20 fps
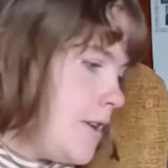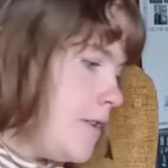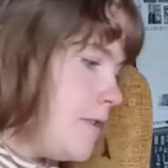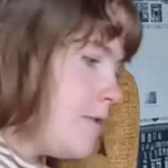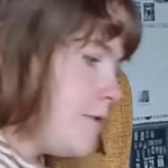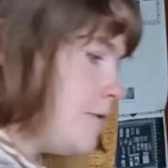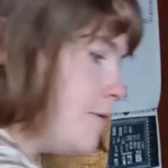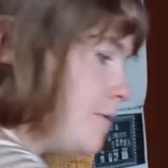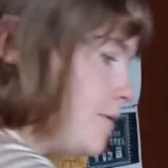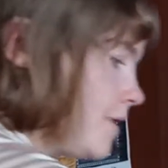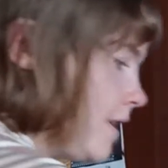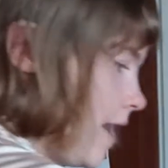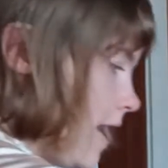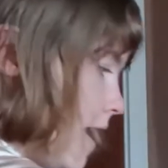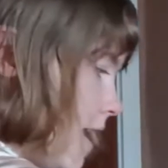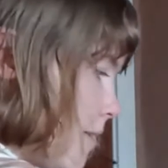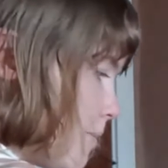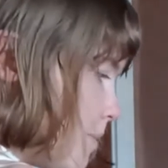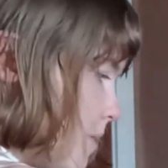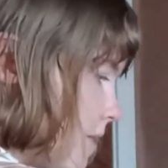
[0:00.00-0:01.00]

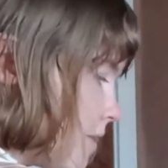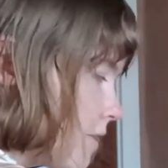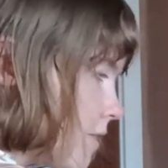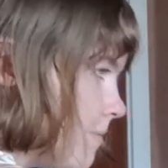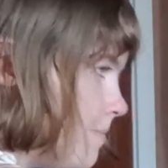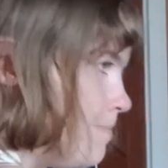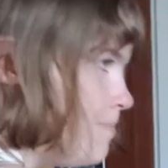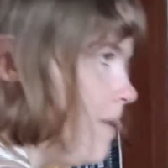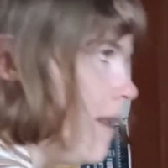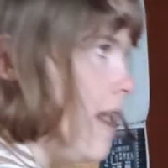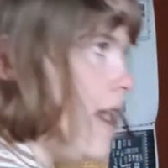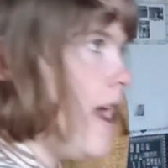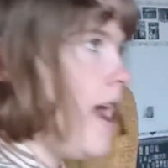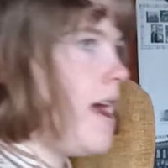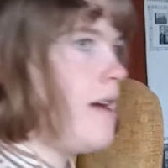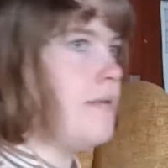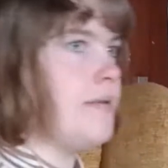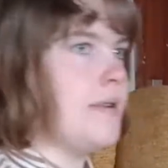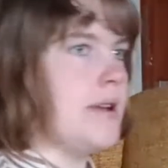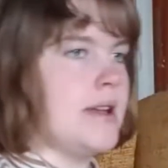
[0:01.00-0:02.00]
Today we're
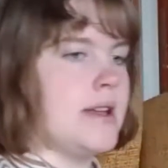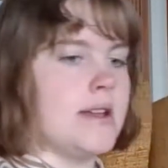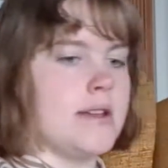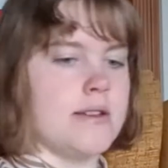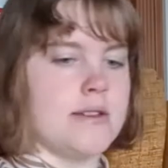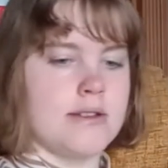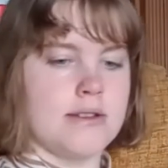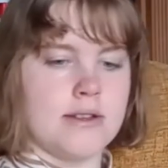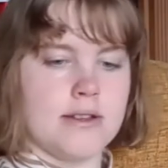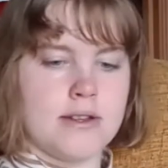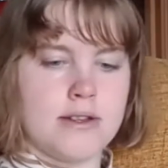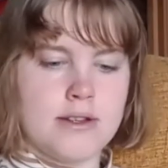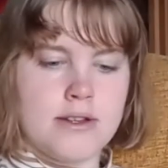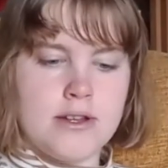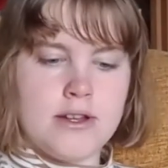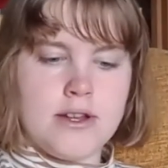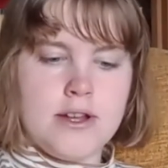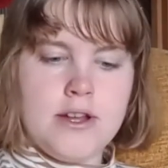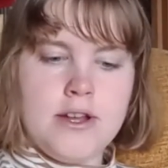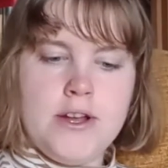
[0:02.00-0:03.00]
comparing
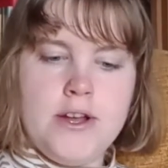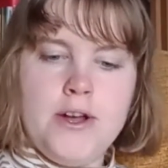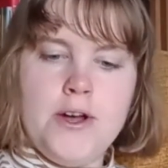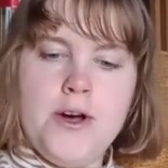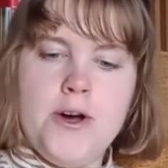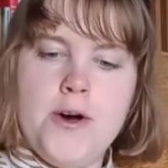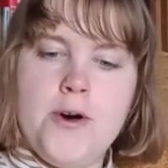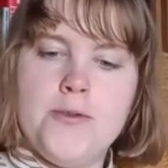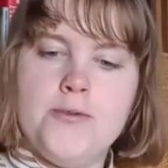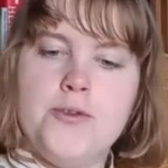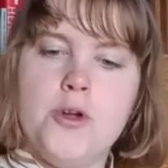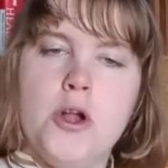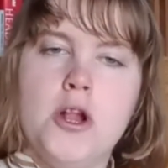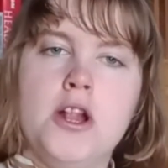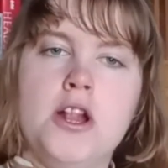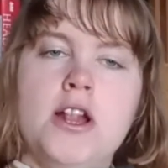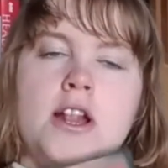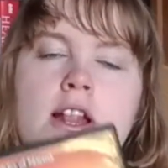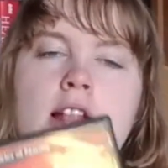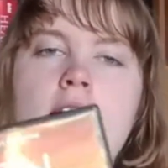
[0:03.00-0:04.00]
the
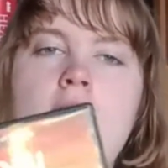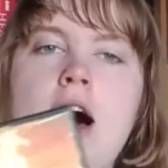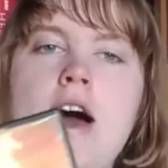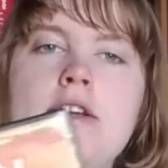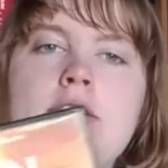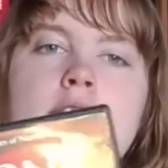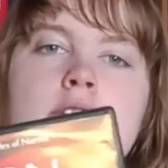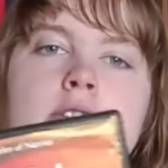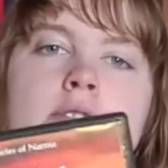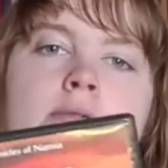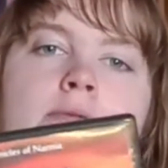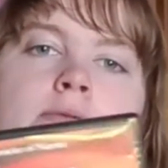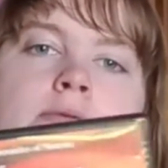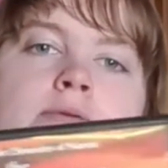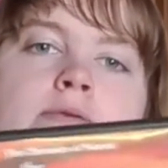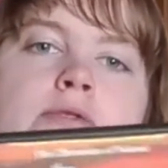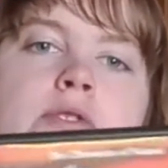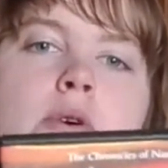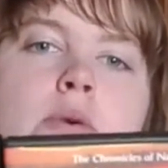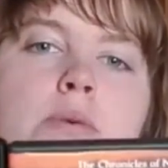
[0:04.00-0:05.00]
Lion,
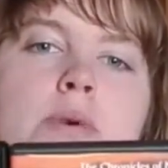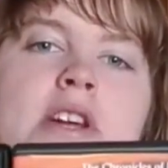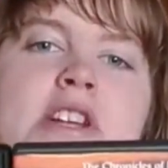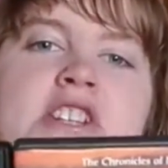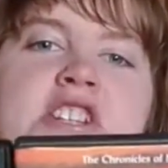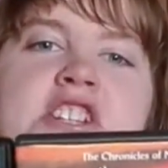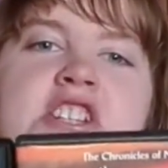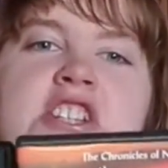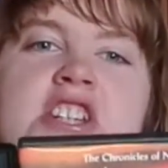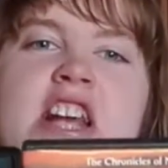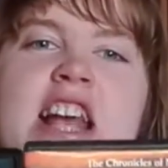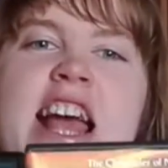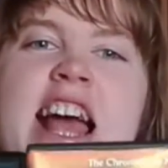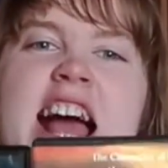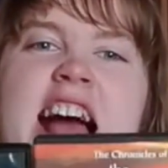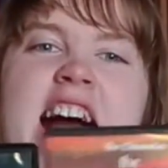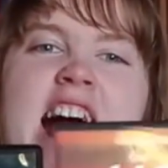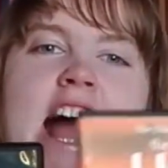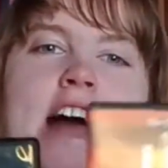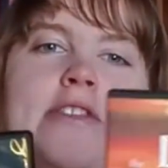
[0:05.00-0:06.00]
the Witch,
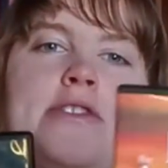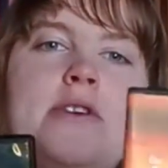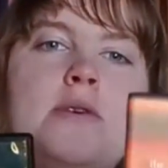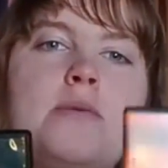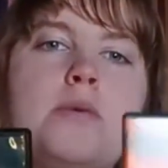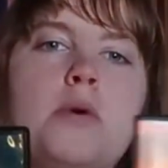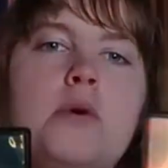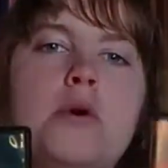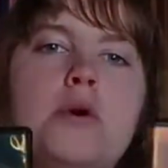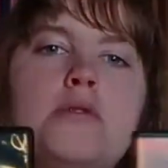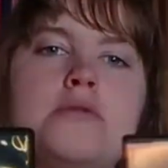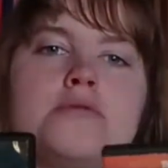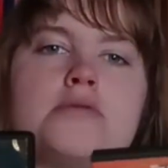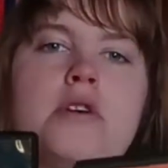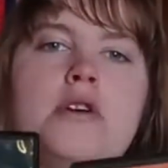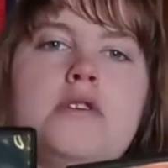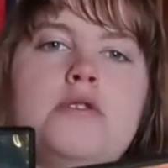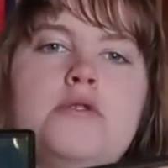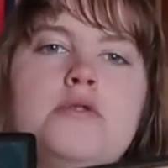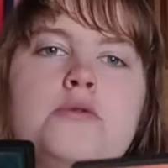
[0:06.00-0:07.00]
and the
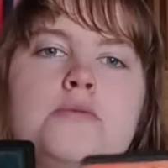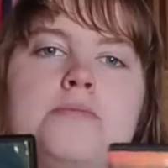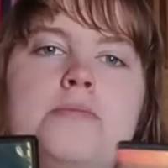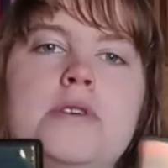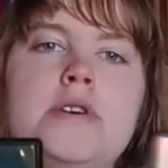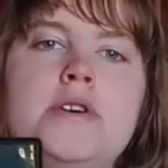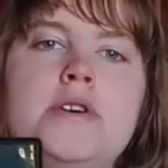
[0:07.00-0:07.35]
Wardrobe.